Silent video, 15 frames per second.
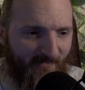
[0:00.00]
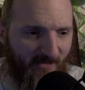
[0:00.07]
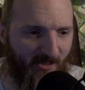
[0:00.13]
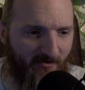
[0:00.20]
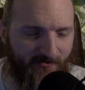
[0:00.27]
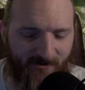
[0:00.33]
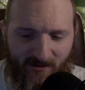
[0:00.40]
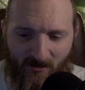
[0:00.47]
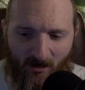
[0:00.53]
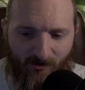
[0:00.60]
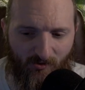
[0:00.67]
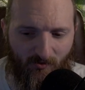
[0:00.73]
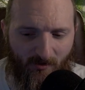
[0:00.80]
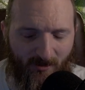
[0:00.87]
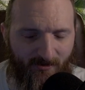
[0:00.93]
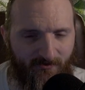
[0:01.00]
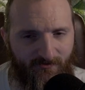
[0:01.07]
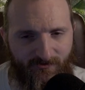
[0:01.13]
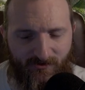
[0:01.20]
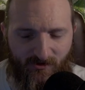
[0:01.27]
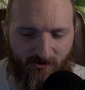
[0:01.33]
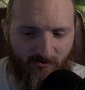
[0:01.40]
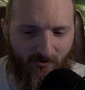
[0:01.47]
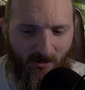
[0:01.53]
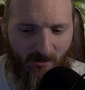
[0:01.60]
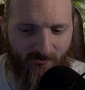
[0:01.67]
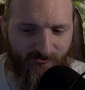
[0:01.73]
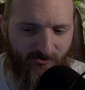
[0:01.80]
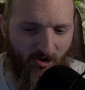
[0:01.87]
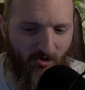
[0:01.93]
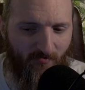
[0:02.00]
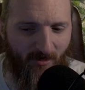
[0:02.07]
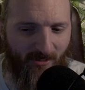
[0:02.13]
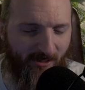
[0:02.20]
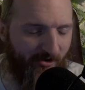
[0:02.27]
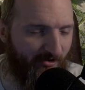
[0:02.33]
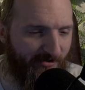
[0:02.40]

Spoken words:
the other one to turn my gear